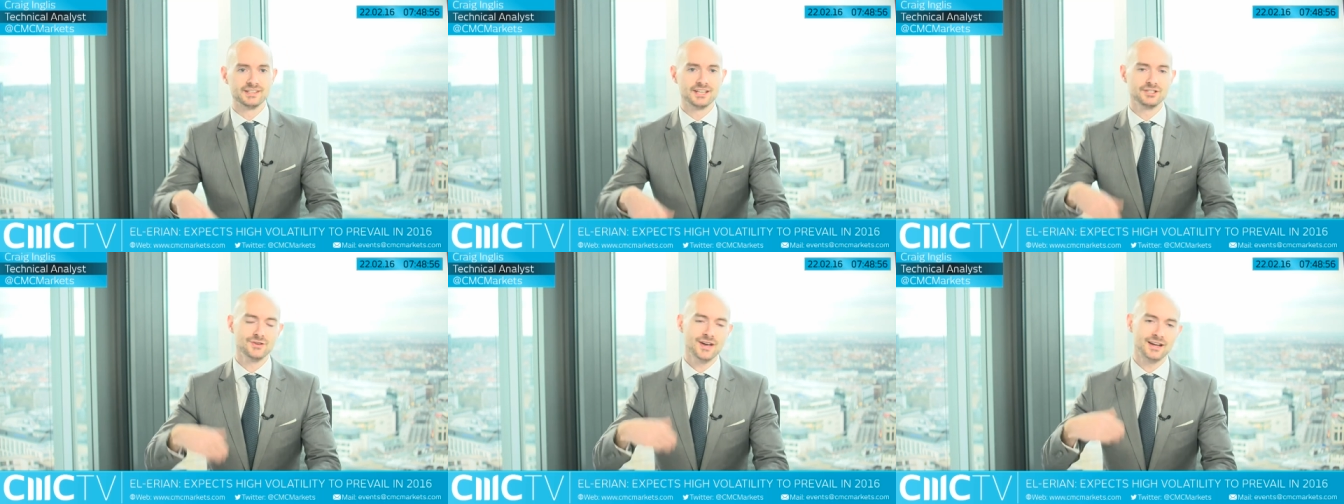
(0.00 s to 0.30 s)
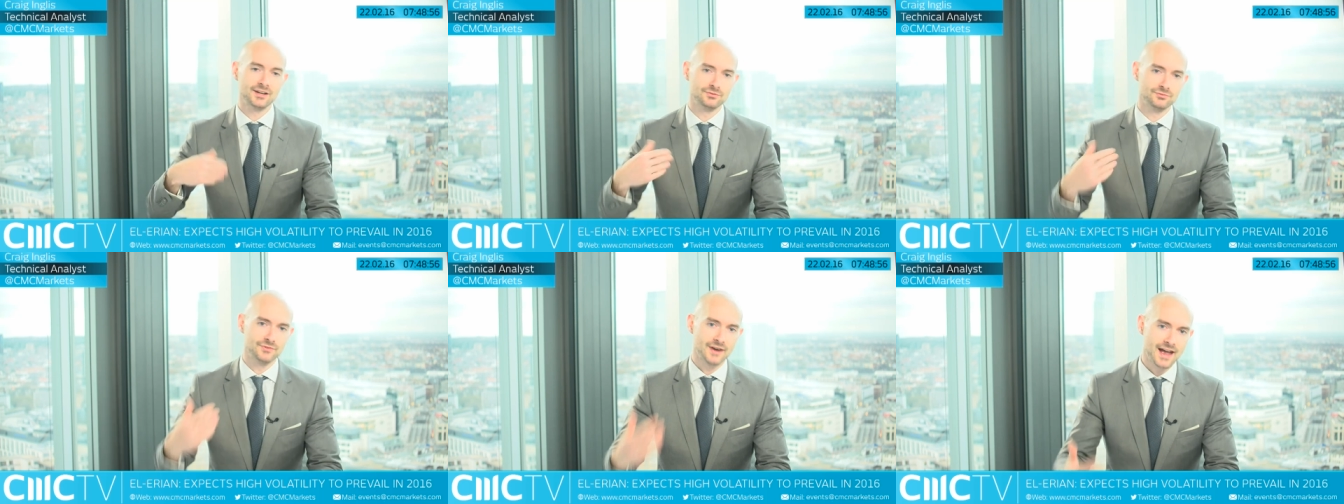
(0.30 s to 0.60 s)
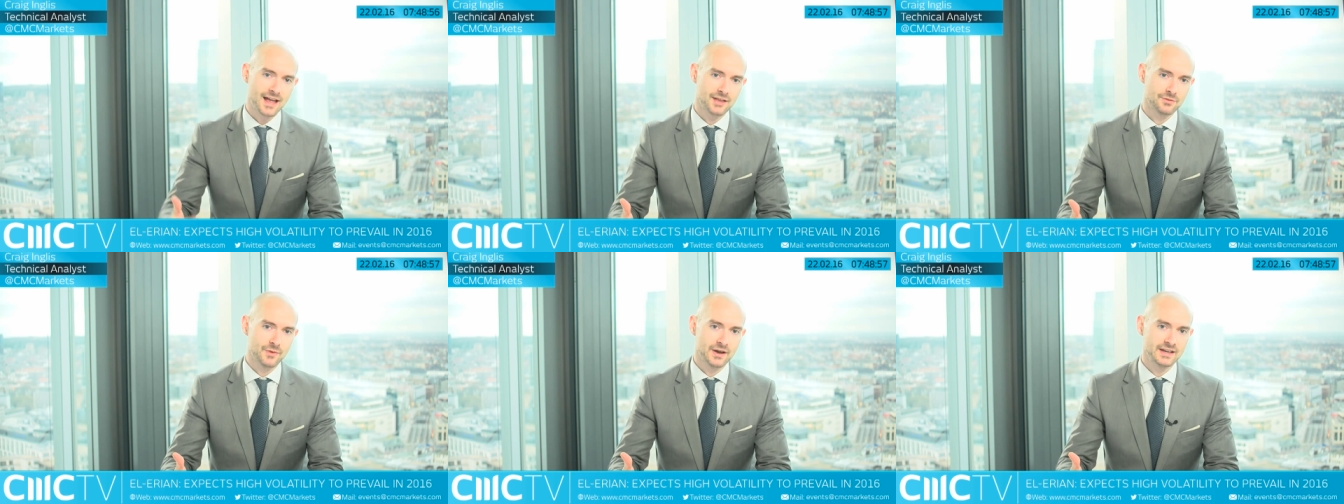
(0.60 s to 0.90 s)
Then you had
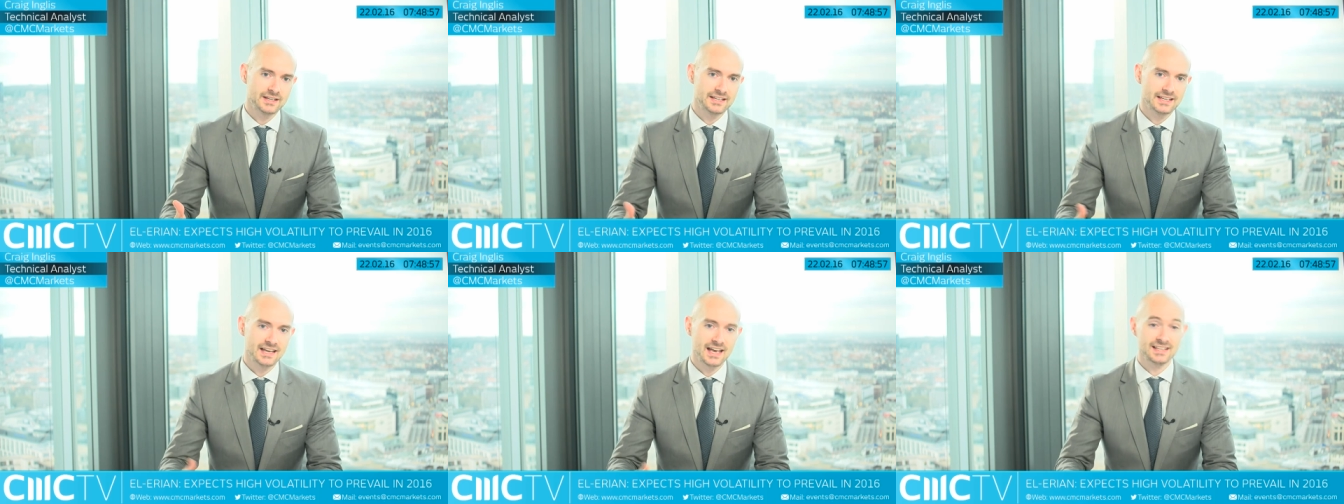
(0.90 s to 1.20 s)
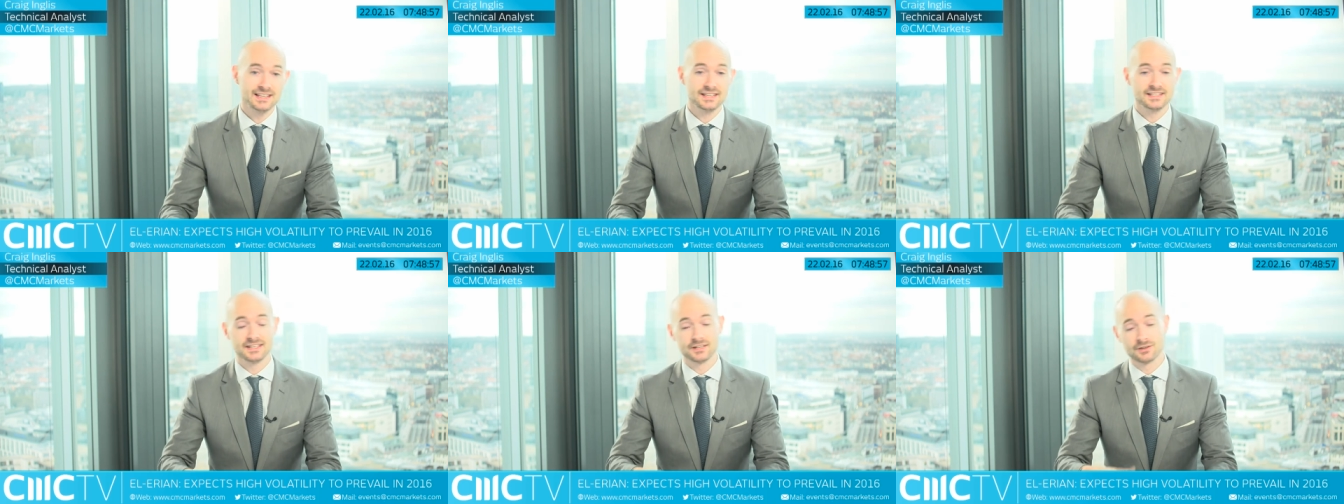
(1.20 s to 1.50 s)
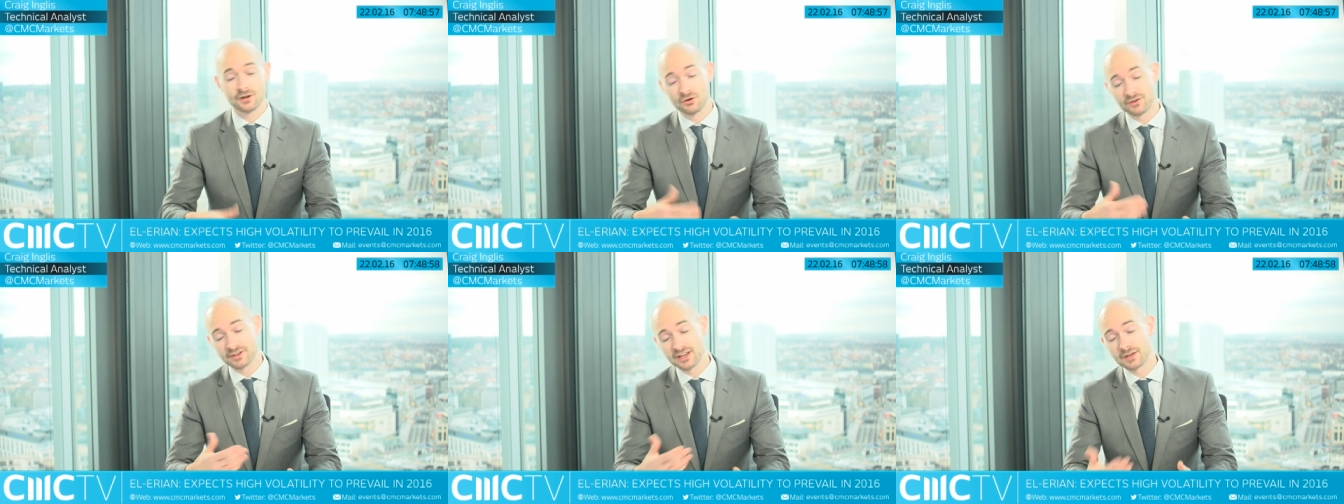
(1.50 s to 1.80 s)
Iran wading in and
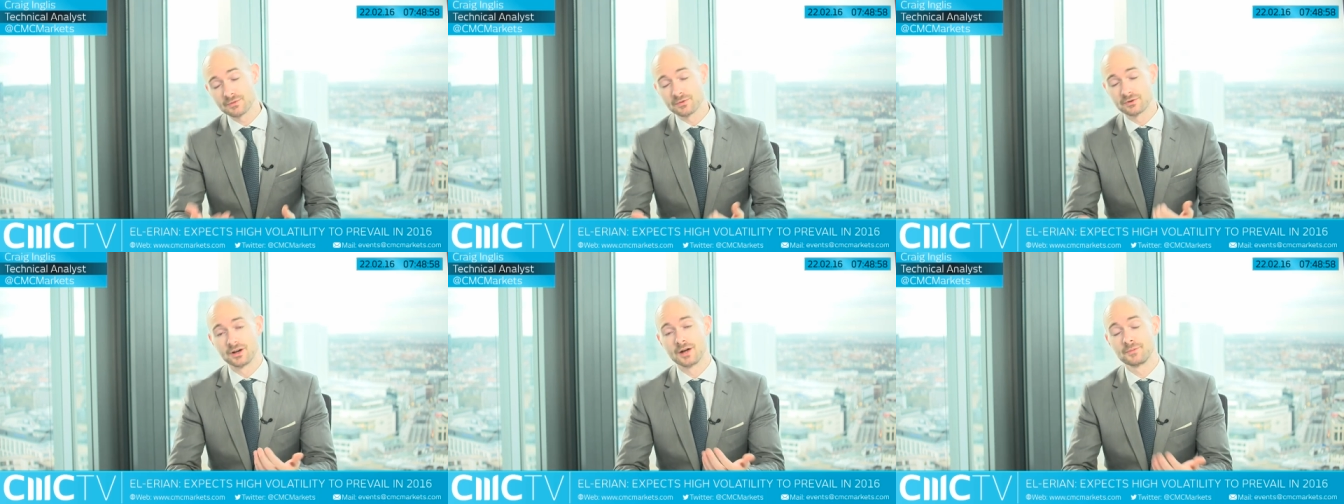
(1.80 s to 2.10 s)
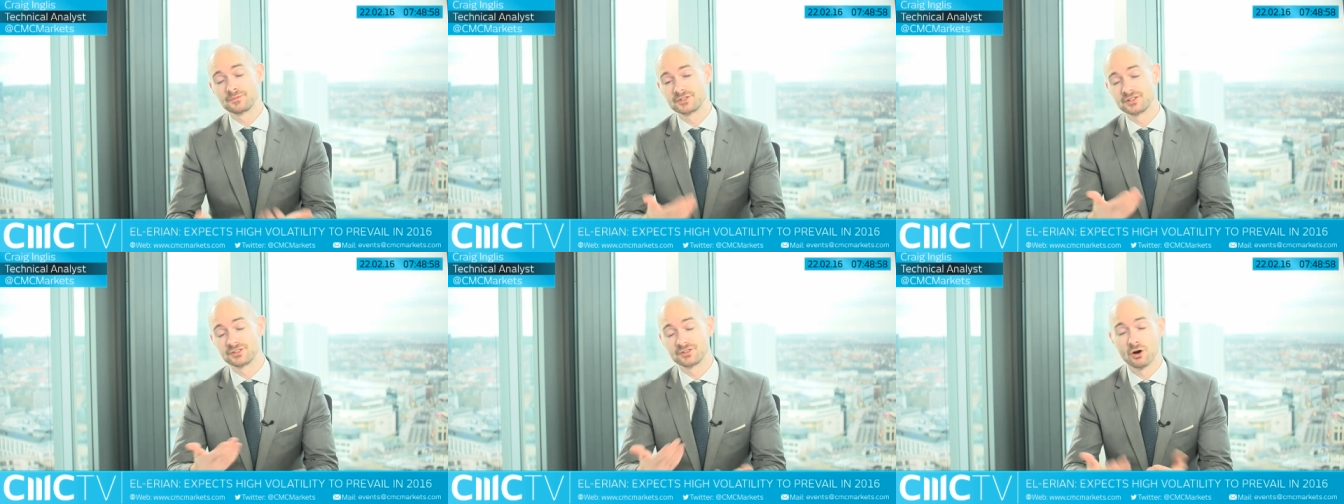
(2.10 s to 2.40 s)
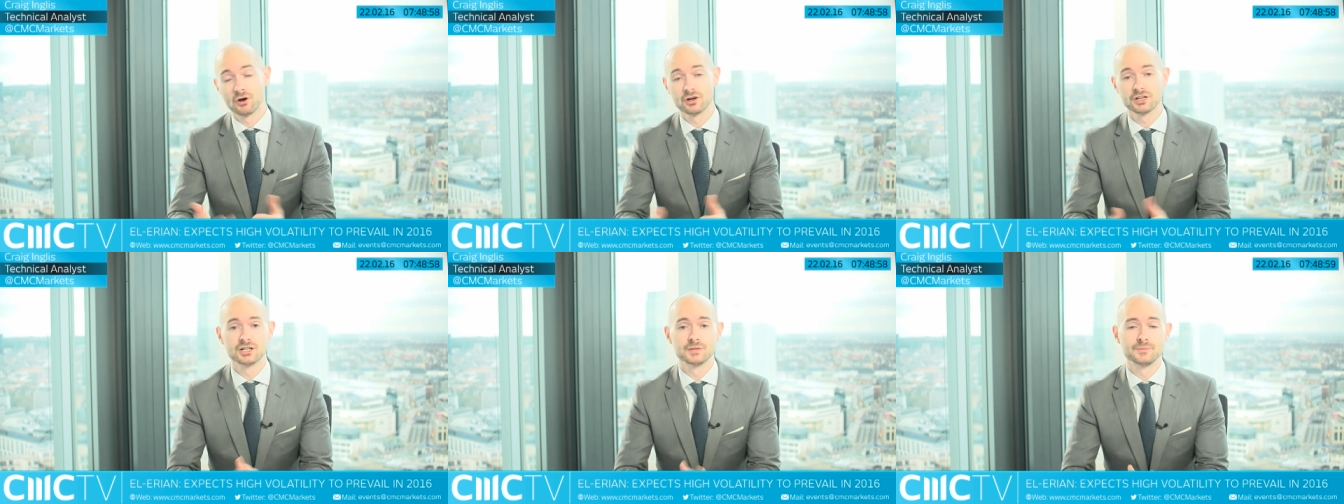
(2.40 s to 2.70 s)
saying, okay, we're up to
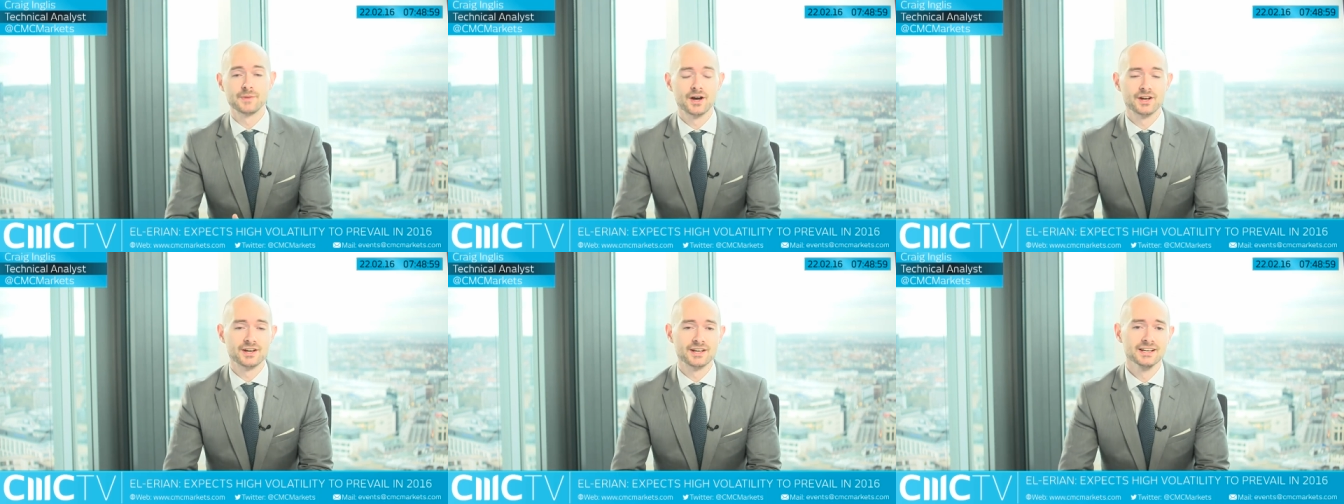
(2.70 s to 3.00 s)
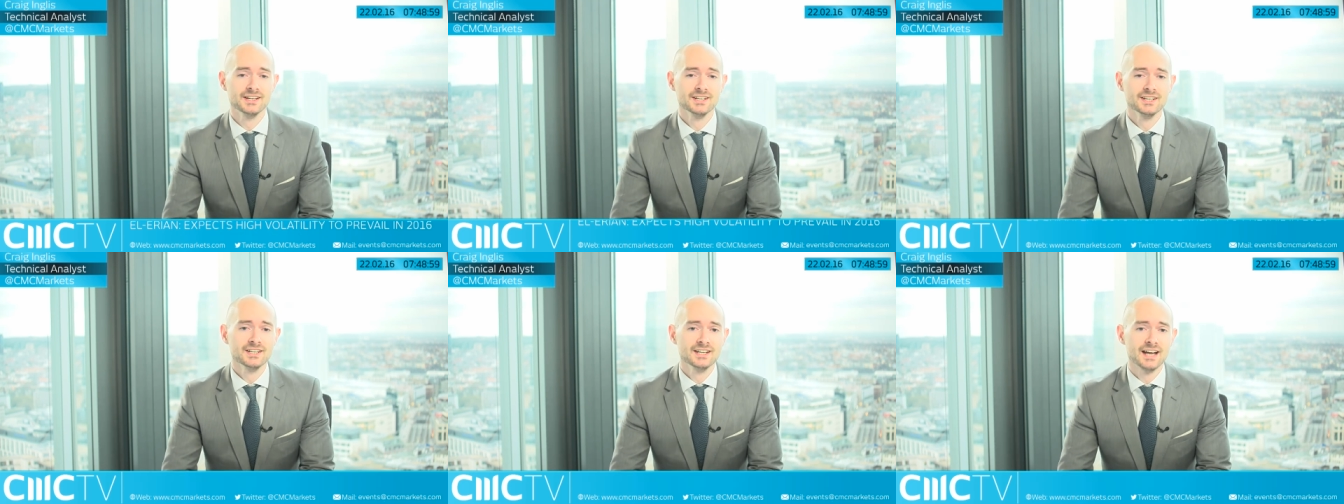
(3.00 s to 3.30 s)
talking about it.